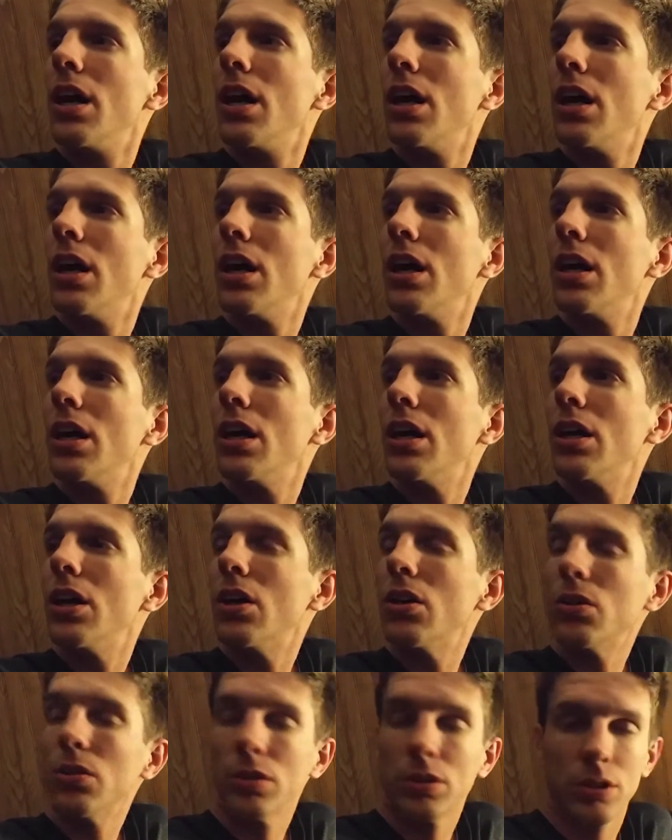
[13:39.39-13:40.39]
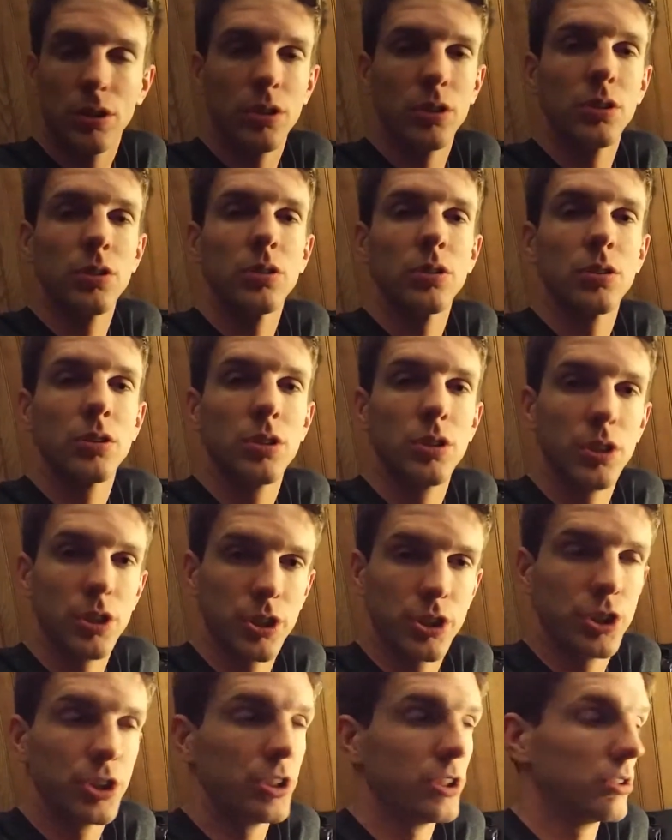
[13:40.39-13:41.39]
all in all,
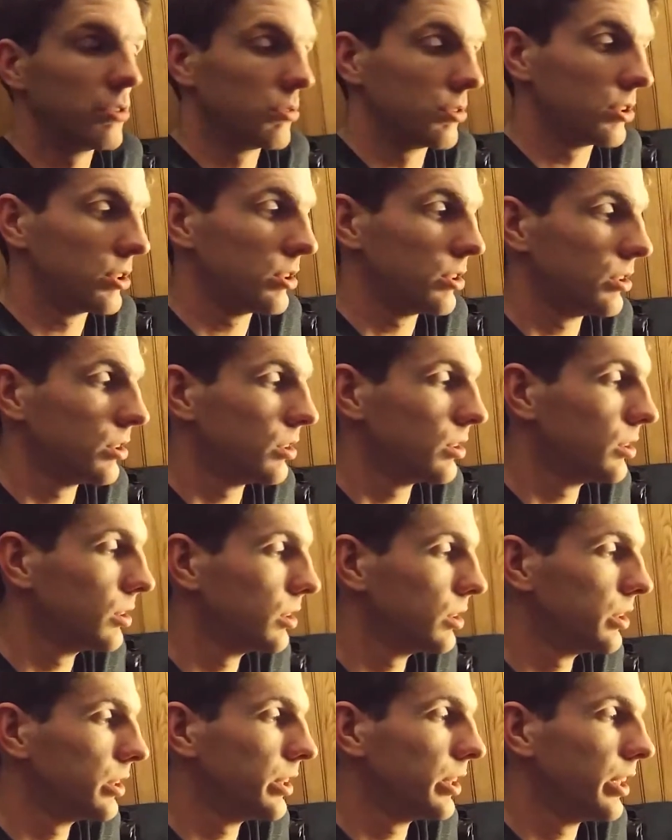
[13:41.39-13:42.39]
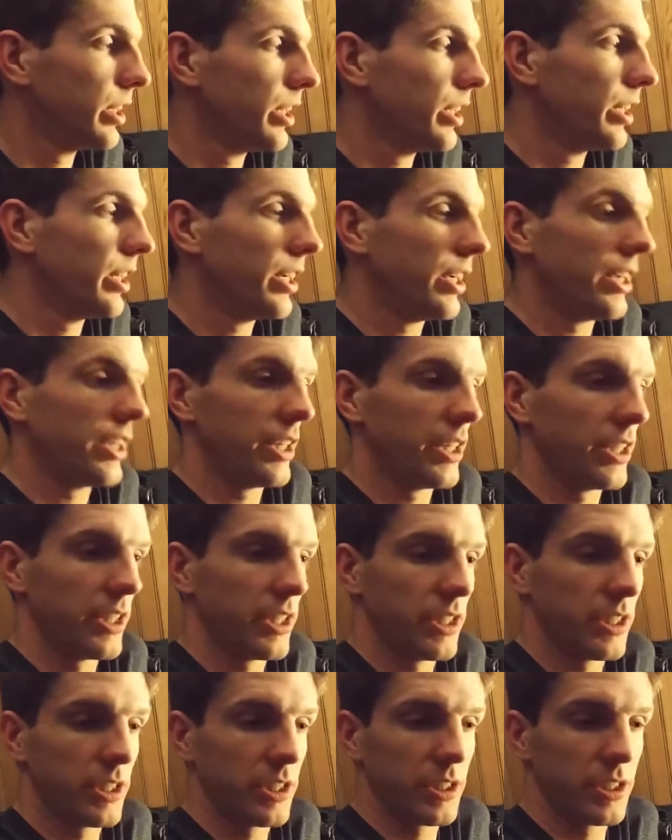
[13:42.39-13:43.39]
good shoot.
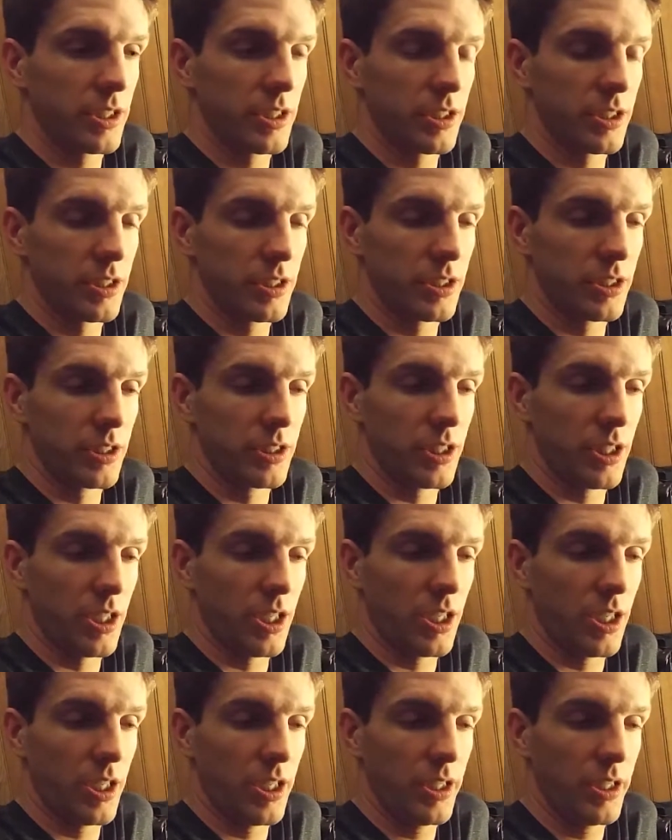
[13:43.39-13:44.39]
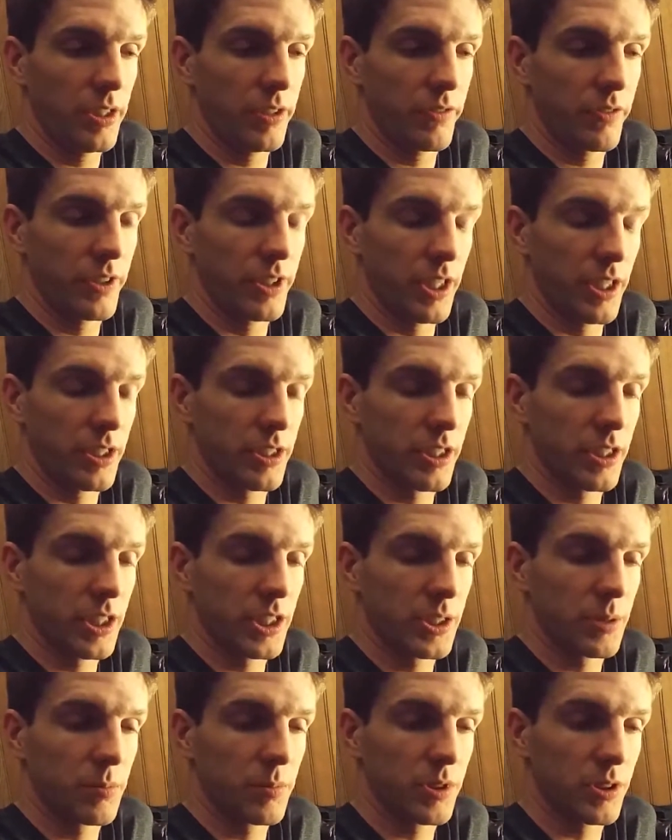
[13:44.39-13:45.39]
And I have got to
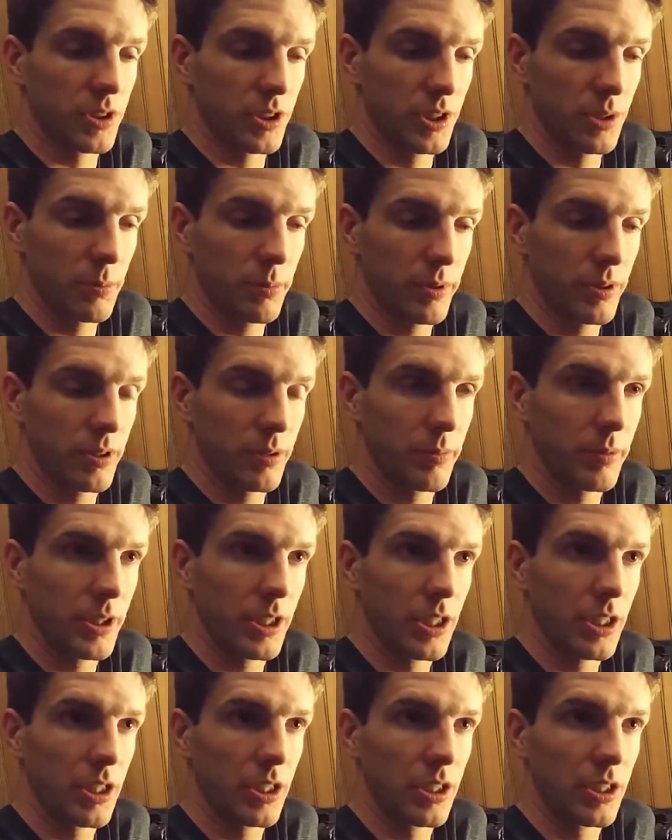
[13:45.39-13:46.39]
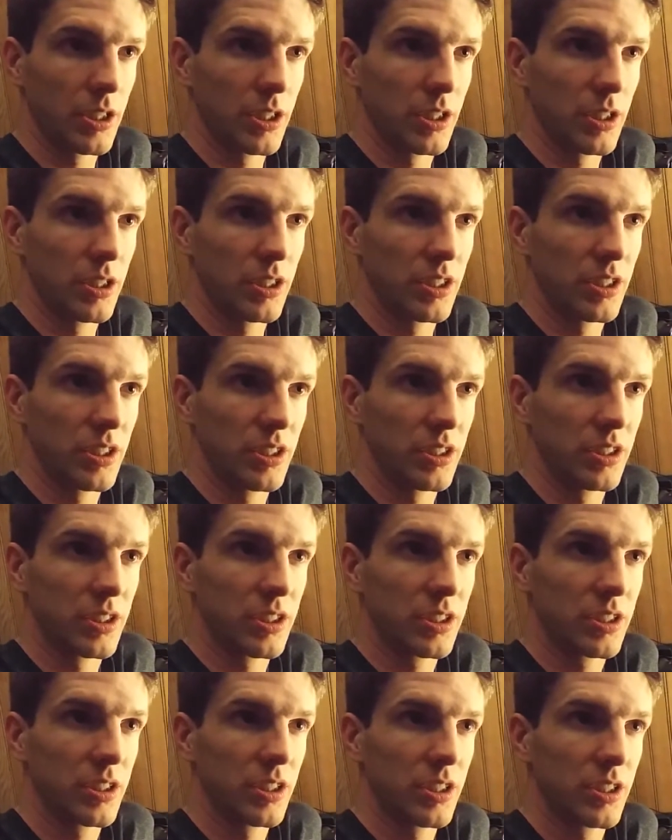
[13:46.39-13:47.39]
get some sleep
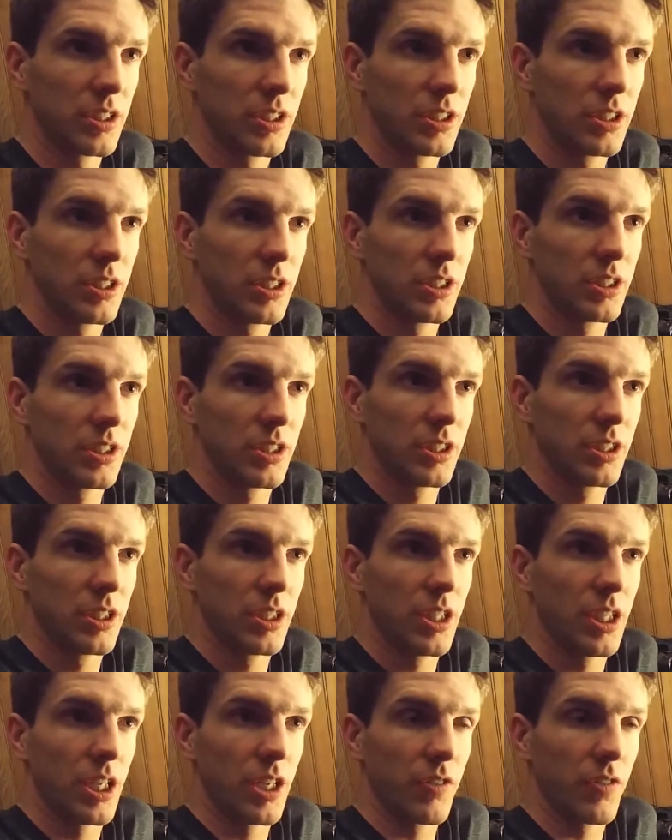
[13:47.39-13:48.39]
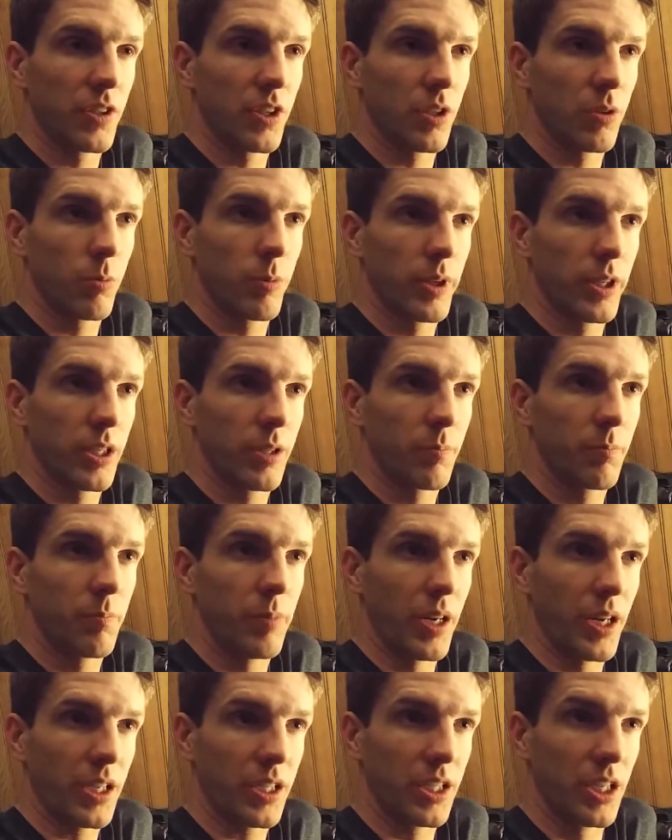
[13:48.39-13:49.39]
because I've got to wake
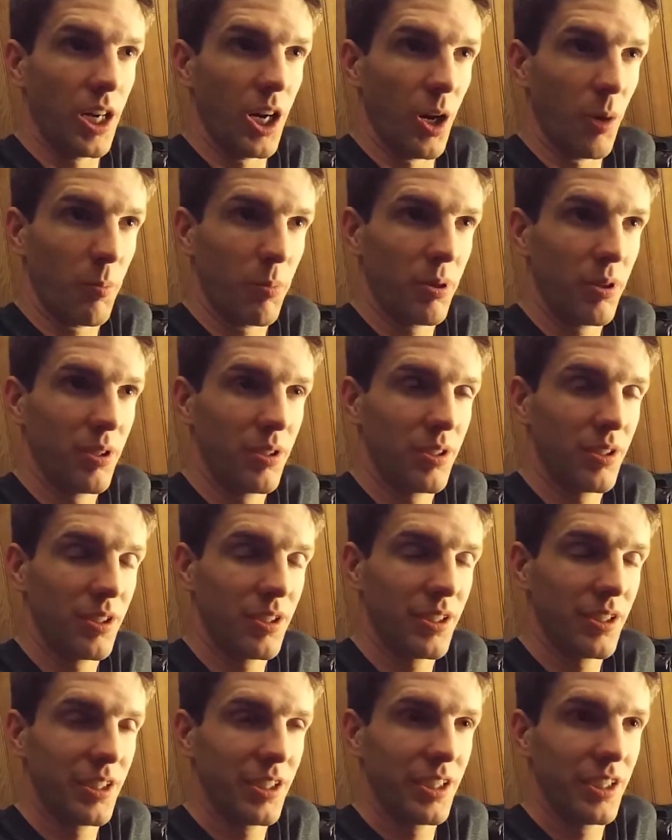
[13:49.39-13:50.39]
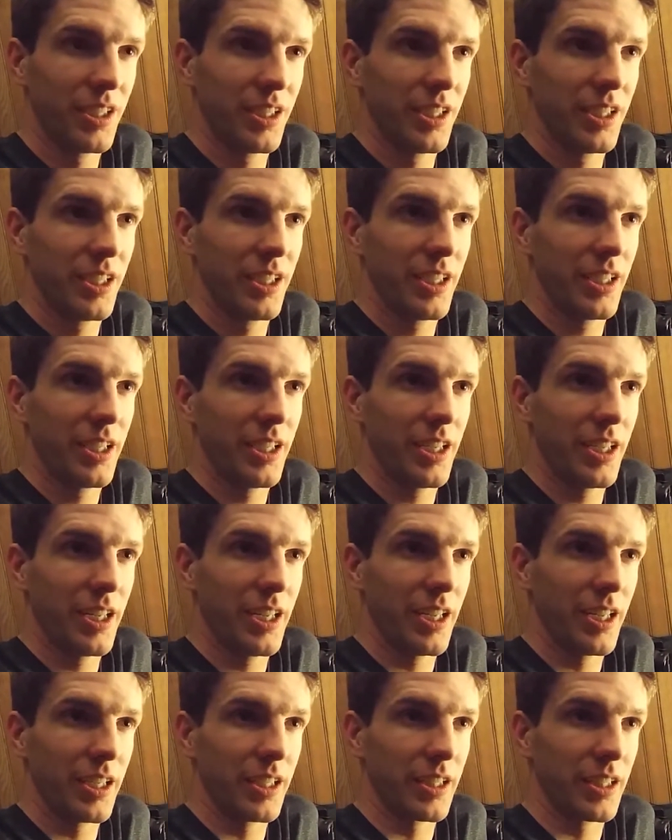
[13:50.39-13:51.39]
back up
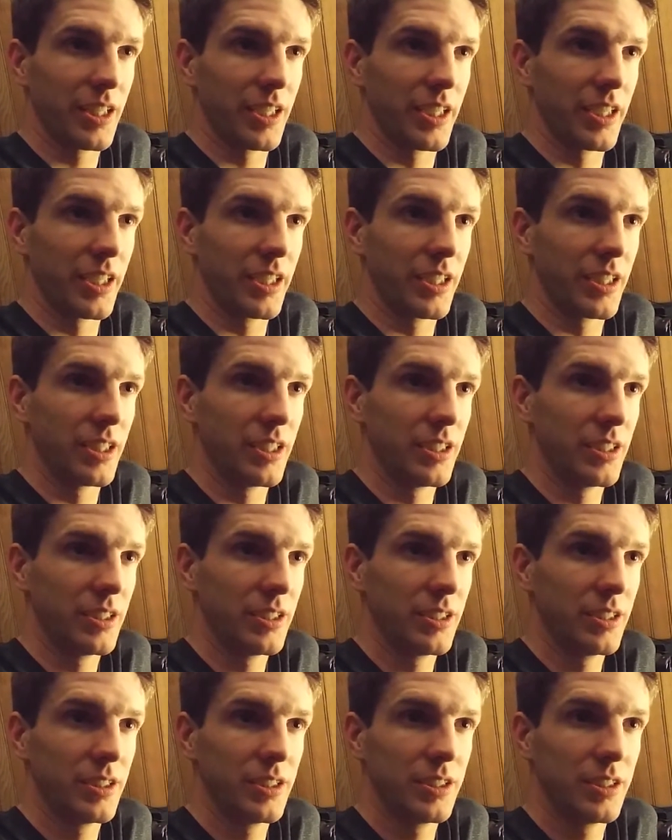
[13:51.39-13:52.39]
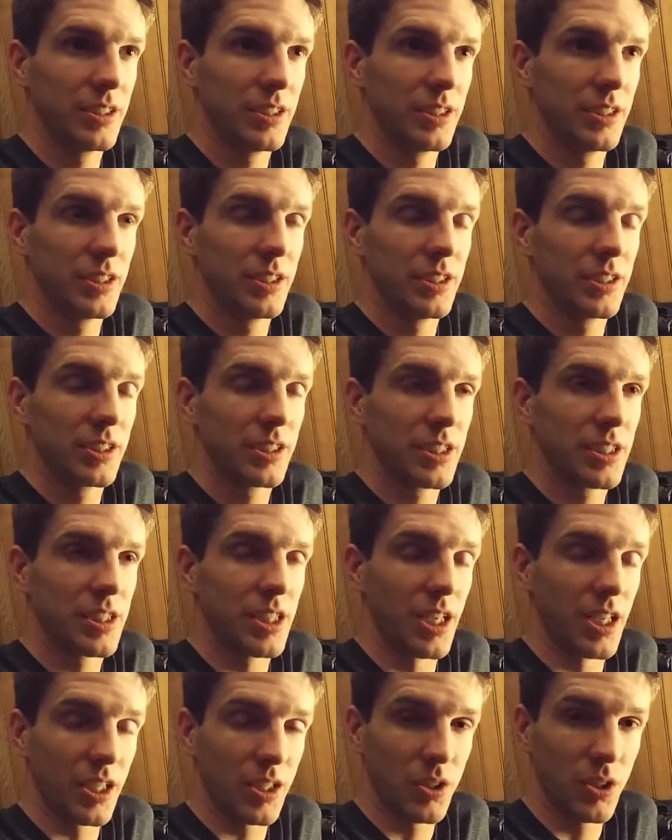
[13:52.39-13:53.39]
at like
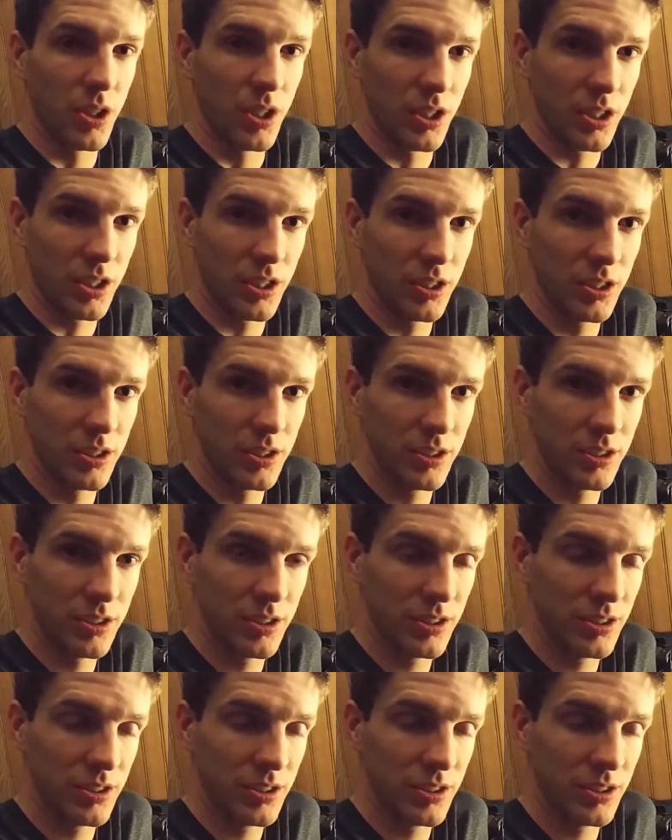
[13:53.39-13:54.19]
10 o'clock,